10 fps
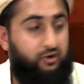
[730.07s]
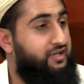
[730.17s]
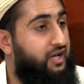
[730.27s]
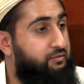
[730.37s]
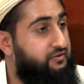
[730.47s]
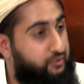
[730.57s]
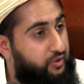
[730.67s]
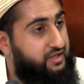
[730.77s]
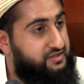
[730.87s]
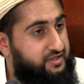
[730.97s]
what type of
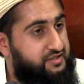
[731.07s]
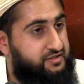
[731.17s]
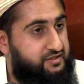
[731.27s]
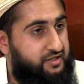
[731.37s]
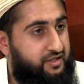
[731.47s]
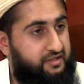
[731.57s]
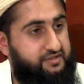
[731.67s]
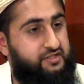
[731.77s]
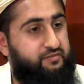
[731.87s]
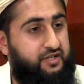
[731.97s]
dua is this?
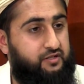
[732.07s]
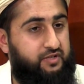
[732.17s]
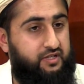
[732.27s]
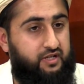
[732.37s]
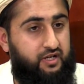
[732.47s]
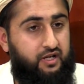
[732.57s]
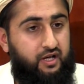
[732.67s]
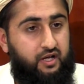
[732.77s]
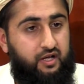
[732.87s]
This is meant to be the